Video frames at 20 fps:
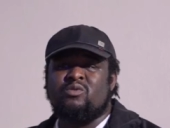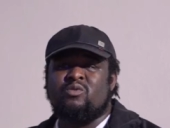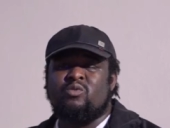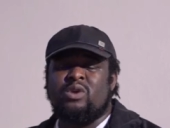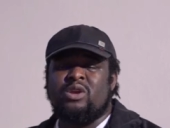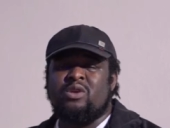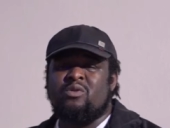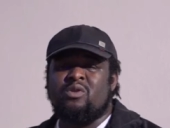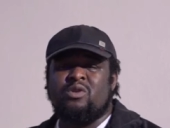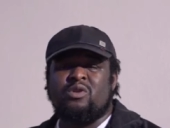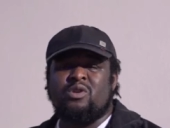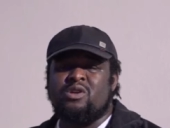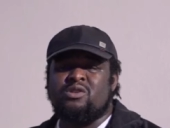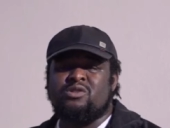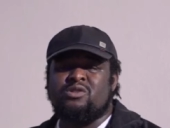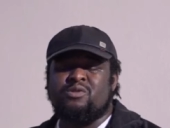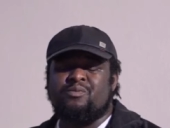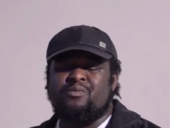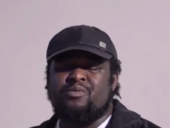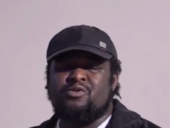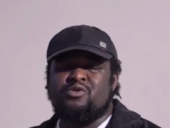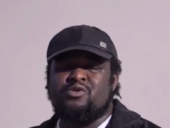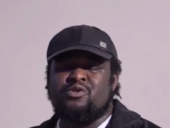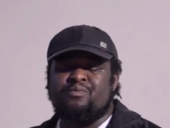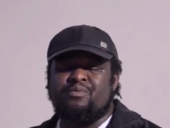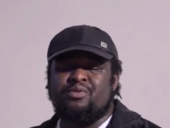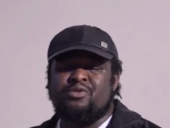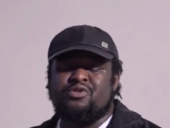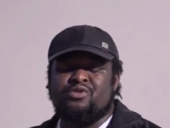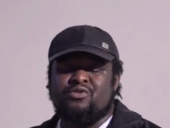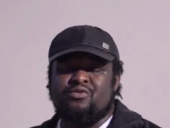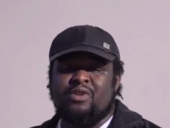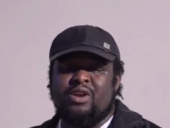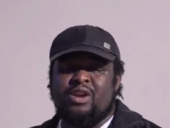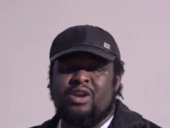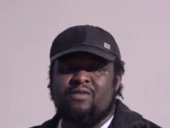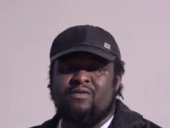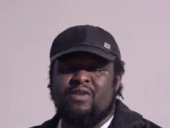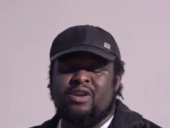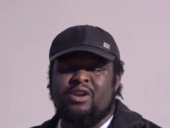we were not supposed to
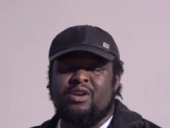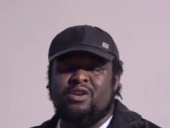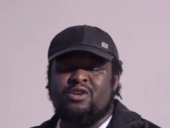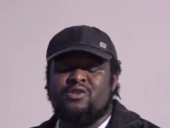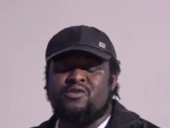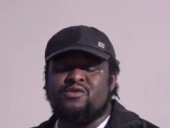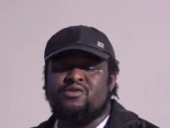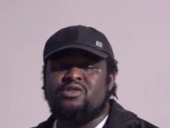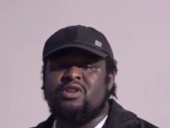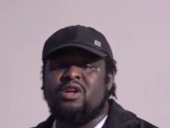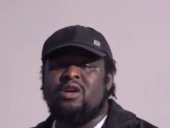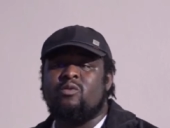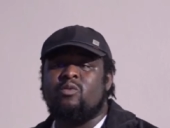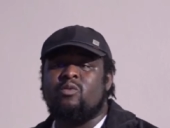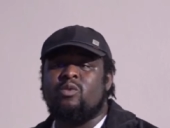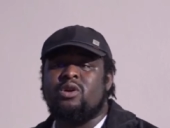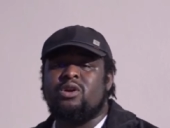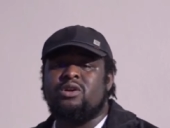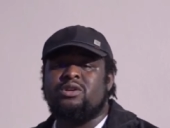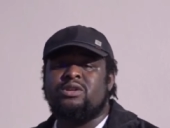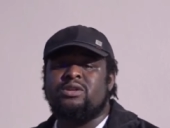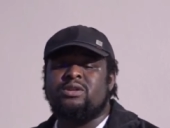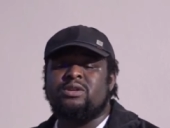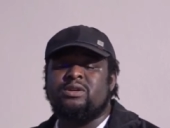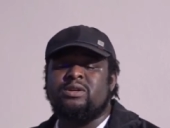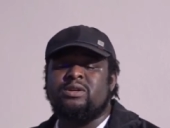portray, if I can use that word.